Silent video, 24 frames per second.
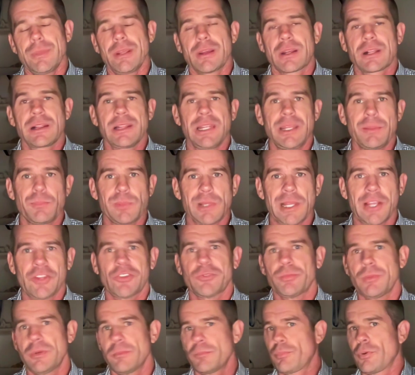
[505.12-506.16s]
cleat
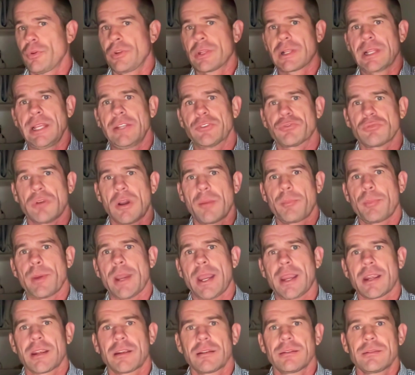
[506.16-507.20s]
placement, put the cleats right
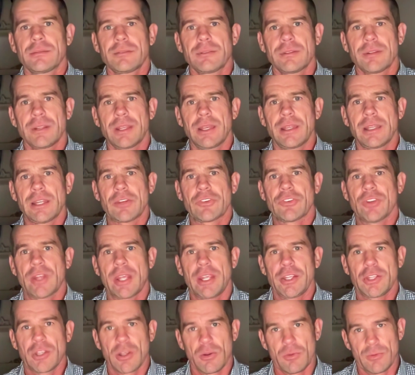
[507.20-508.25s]
back, and let us know how
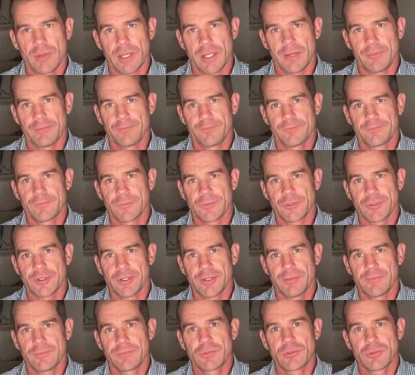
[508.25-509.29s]
you go with that. All right,
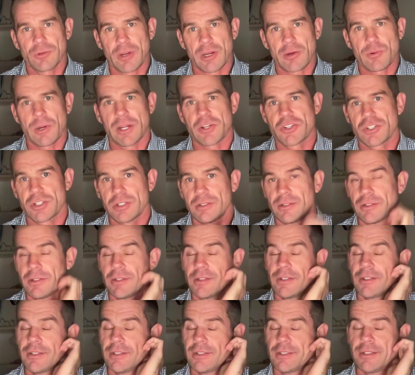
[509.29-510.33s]
great question.
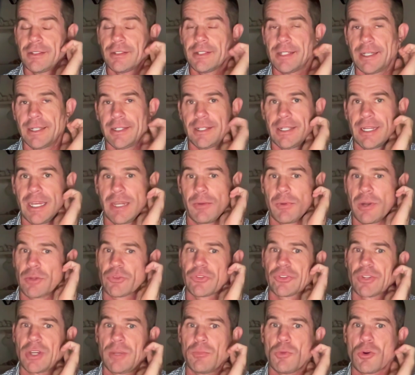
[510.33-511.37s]
And anyone
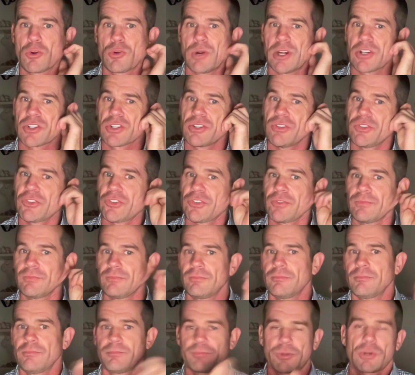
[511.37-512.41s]
else got any more questions,
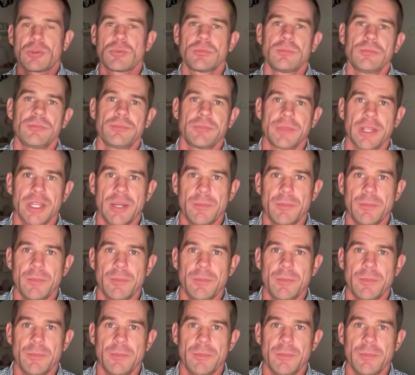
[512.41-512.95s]
hit